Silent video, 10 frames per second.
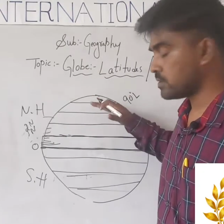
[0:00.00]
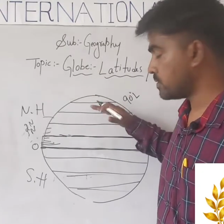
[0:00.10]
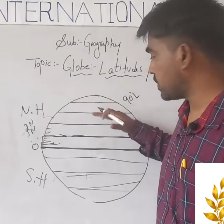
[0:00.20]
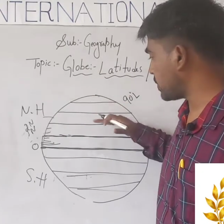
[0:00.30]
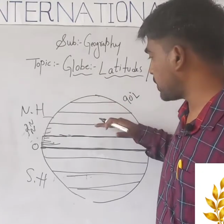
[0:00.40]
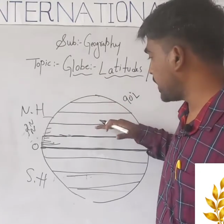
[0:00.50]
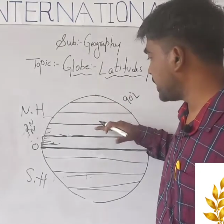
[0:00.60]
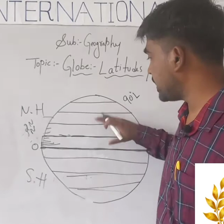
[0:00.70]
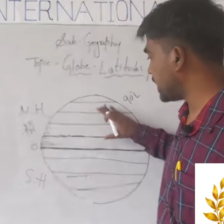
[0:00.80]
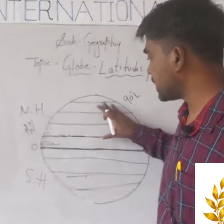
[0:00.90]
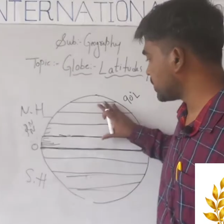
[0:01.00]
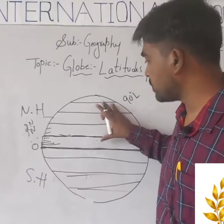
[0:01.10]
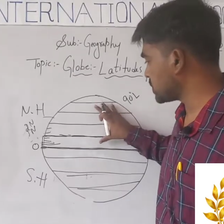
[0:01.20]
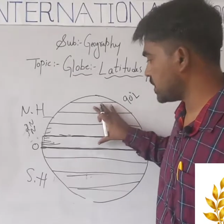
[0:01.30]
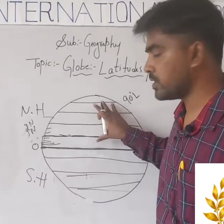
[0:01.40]
There are 90
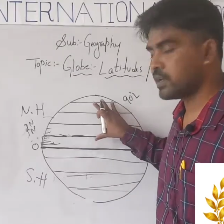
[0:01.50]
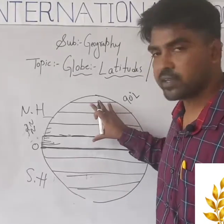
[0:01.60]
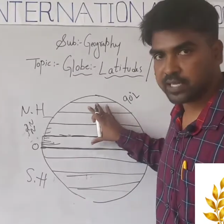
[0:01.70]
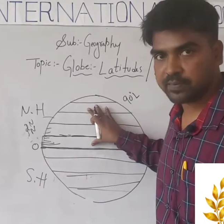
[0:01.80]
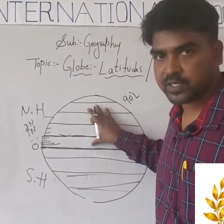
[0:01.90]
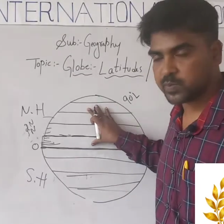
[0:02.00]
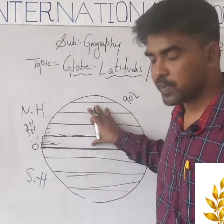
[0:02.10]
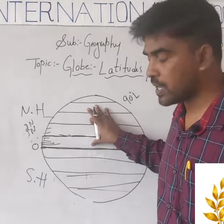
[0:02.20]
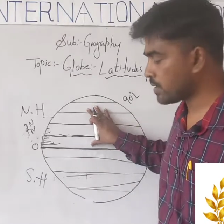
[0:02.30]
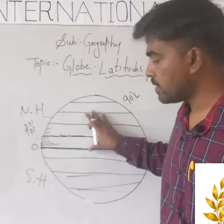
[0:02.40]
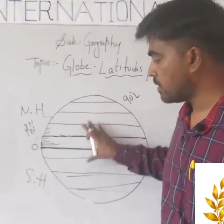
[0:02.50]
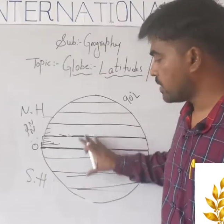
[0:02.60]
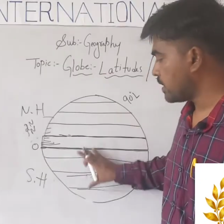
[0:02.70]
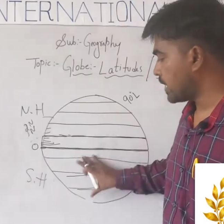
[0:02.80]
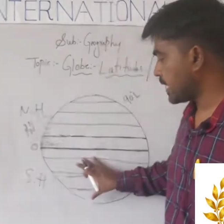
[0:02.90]
latitudes in the northern hemisphere,
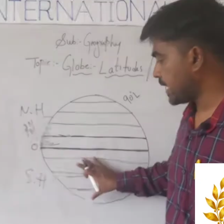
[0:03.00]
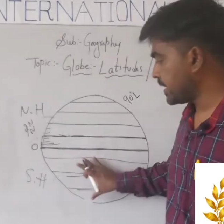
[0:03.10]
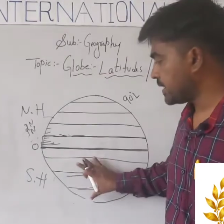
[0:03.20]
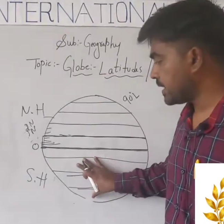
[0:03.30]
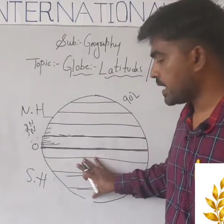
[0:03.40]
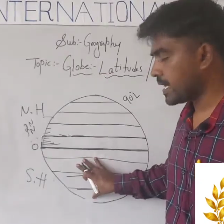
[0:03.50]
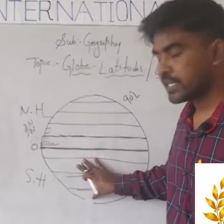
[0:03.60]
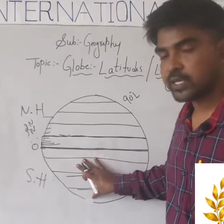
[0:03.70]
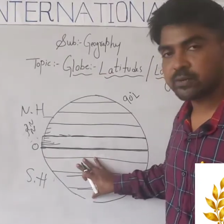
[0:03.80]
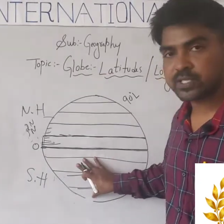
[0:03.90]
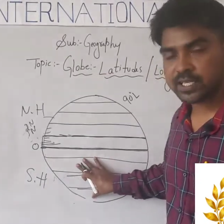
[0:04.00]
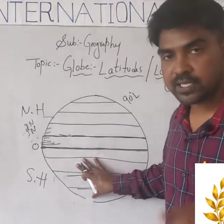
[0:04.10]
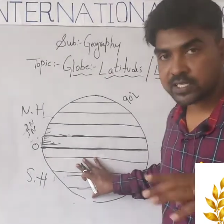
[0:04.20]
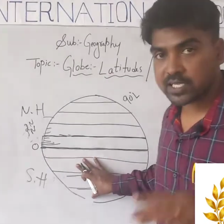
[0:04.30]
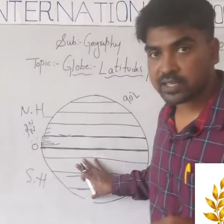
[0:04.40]
90 latitudes in
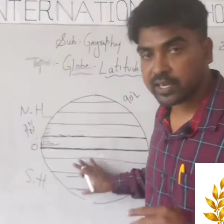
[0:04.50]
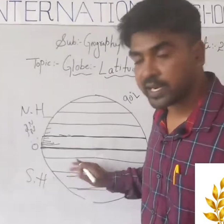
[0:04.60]
southern